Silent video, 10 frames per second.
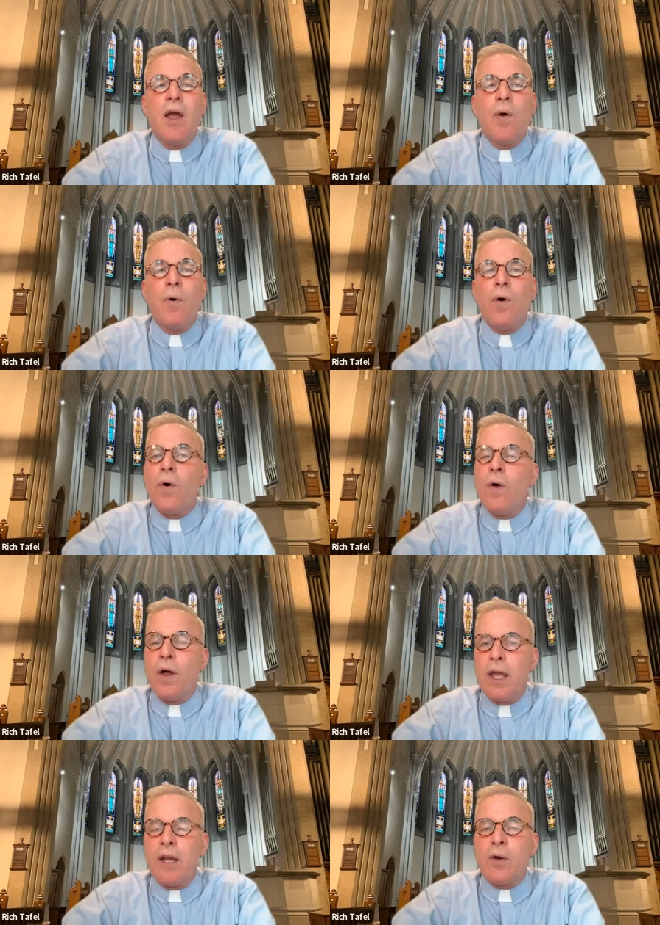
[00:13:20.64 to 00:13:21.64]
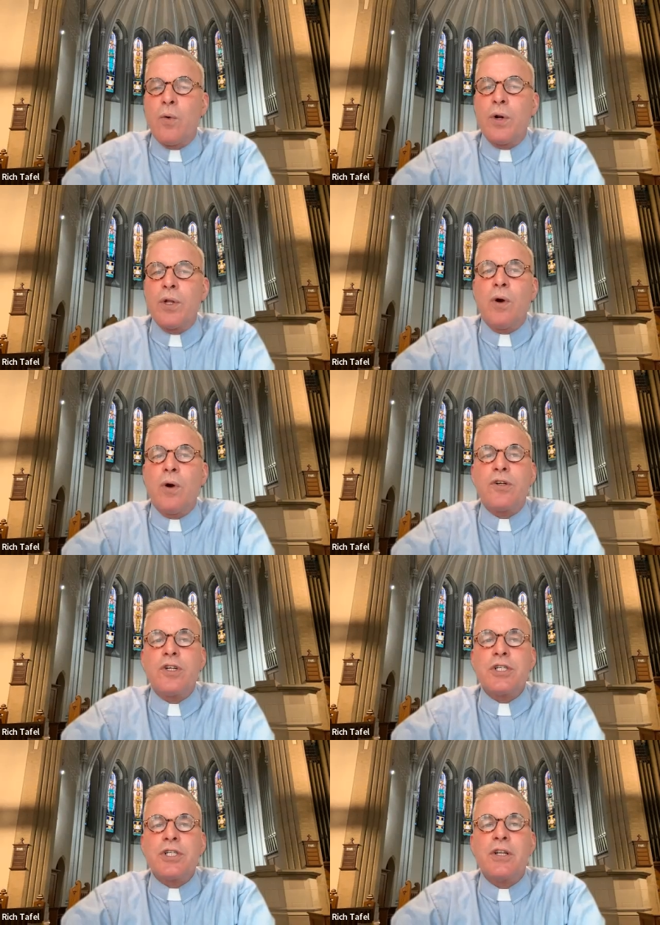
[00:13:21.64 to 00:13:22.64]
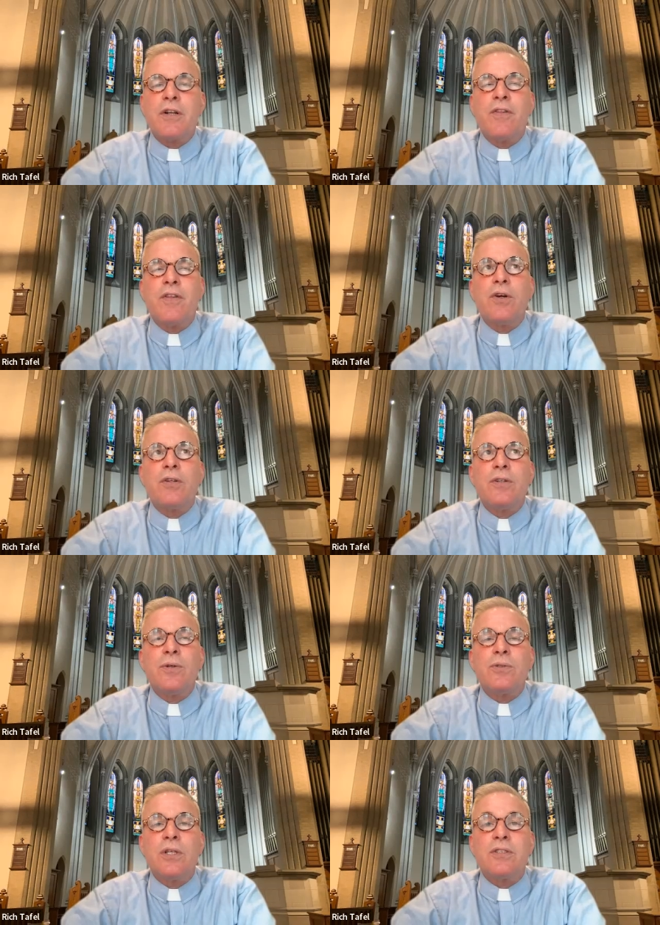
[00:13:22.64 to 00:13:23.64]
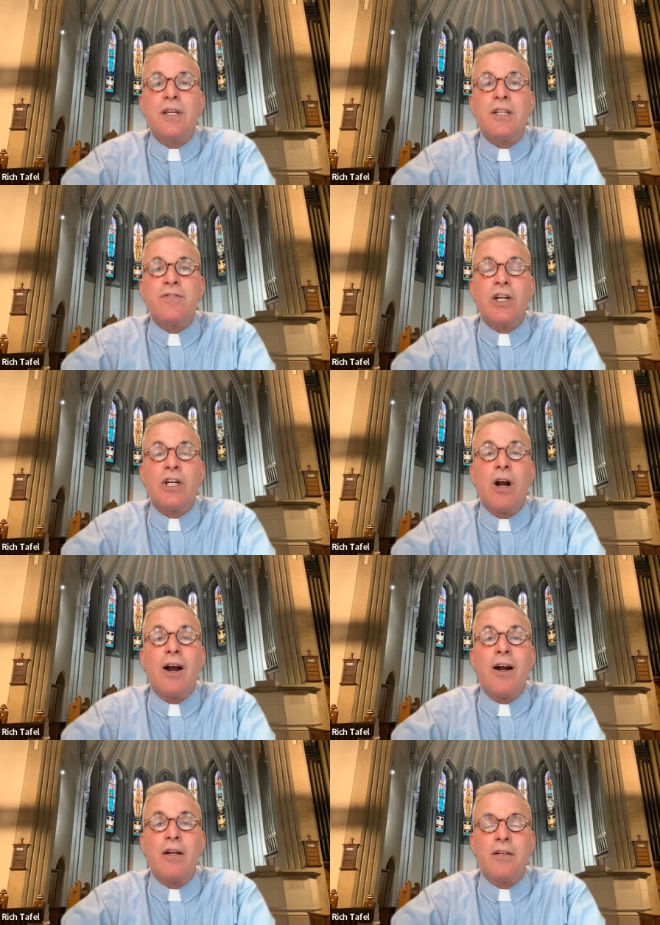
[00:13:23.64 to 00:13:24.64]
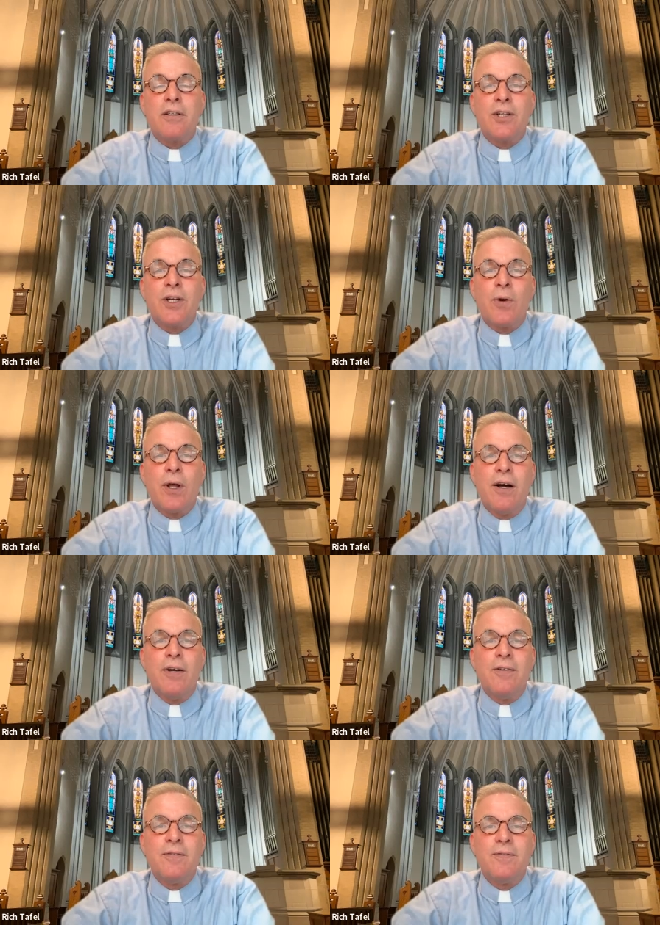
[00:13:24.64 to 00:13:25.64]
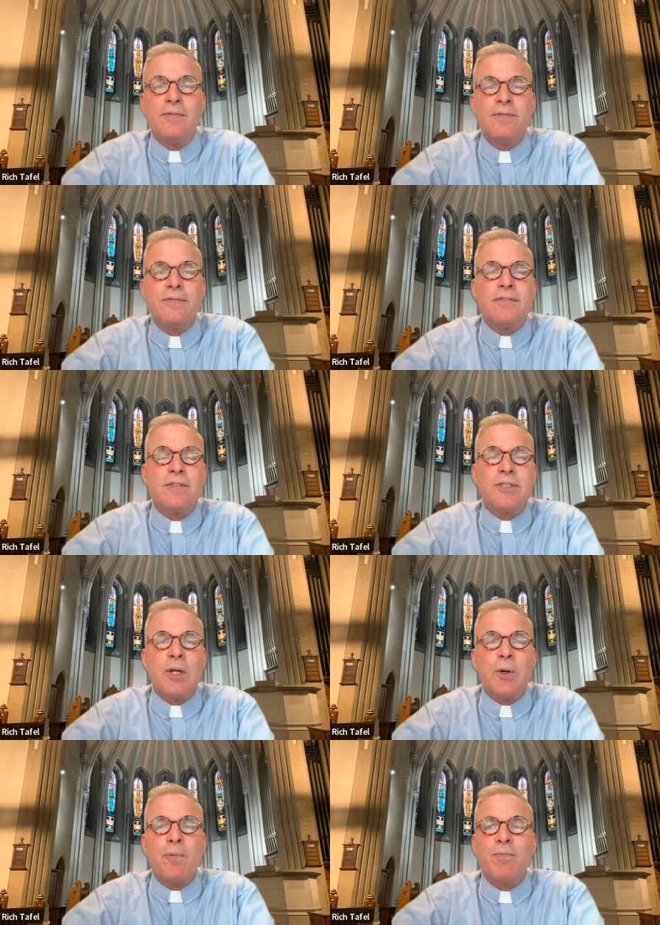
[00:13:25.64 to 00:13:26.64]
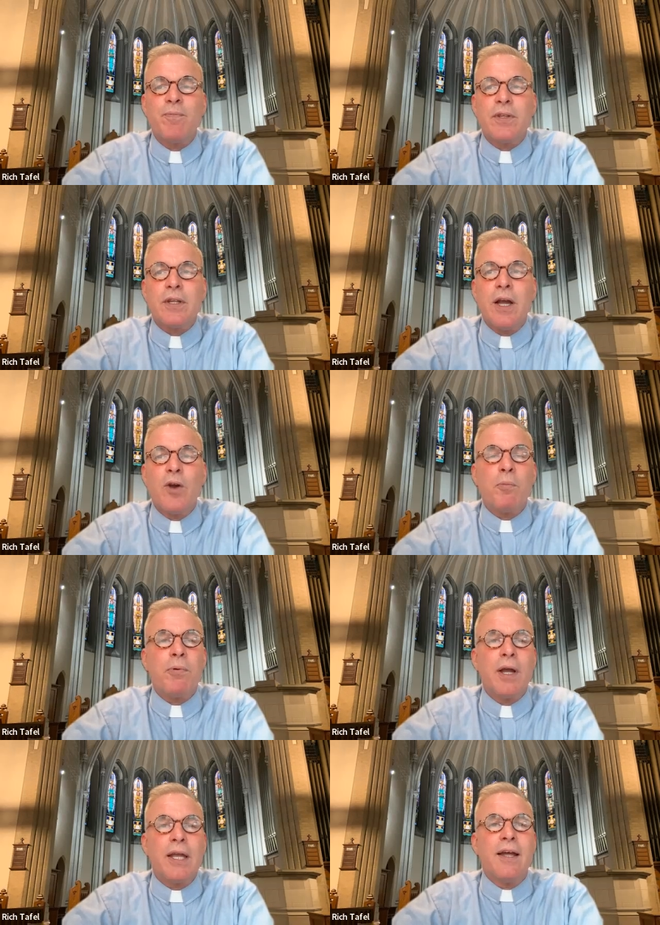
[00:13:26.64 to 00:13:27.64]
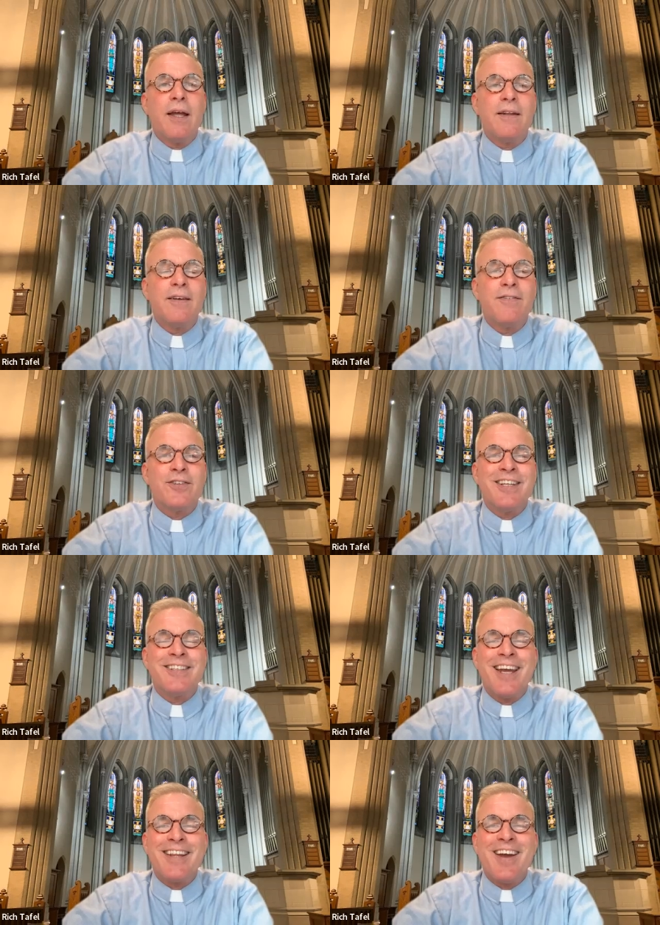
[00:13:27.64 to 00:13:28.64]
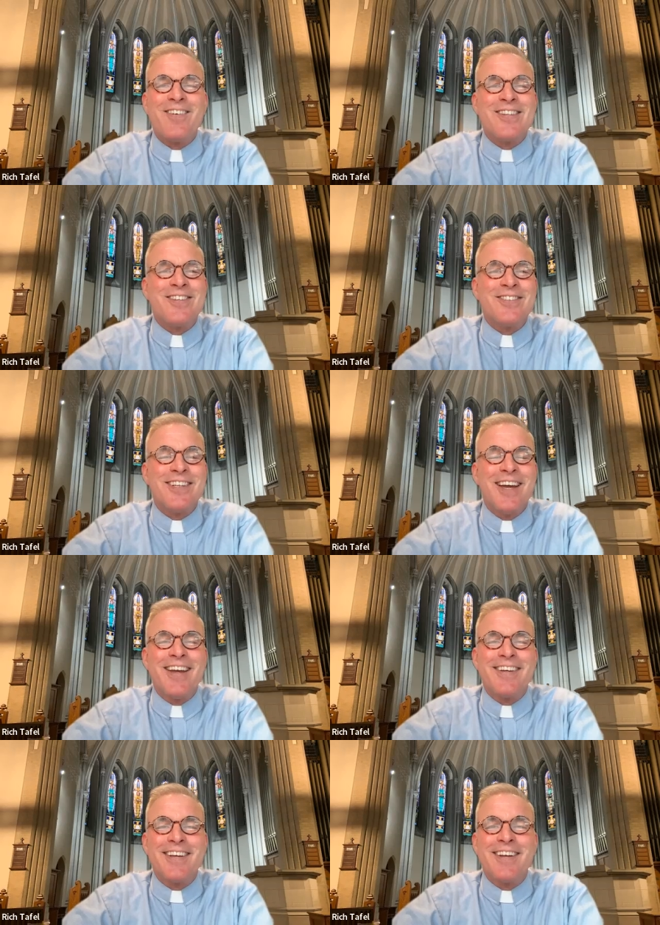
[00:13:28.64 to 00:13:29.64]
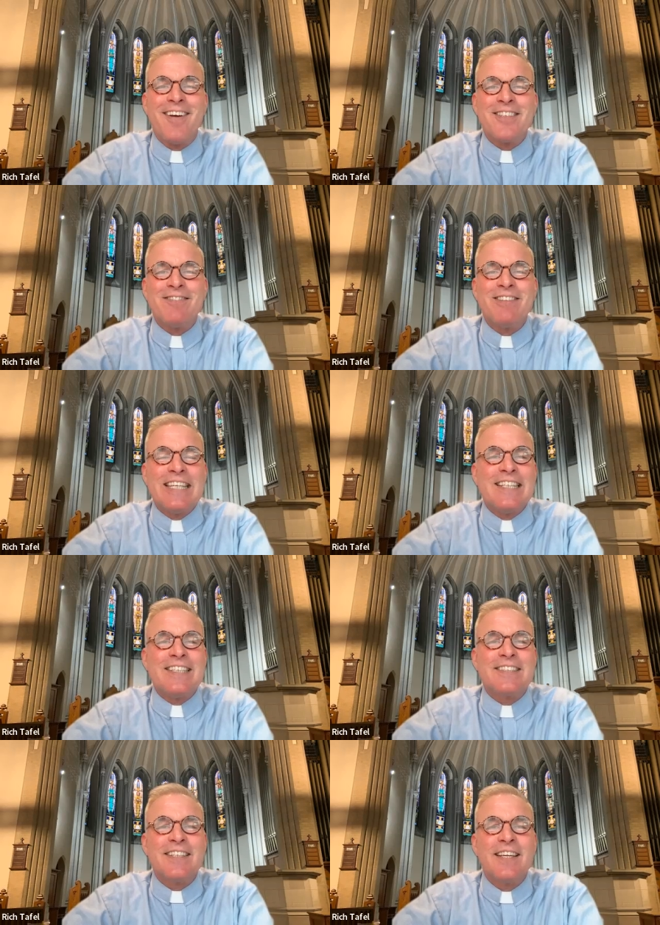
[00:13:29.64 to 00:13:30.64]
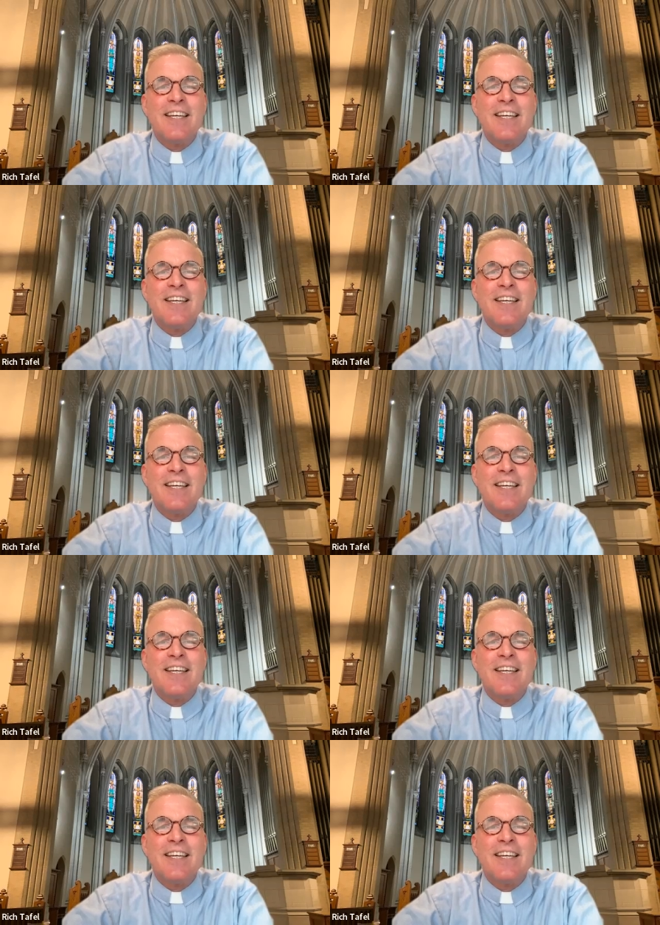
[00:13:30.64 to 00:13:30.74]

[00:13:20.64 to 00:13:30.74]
Well, again, according to our tradition, the good news, it's very hard to go to hell. So I hope, again, if you can take that with you today and can have some ease.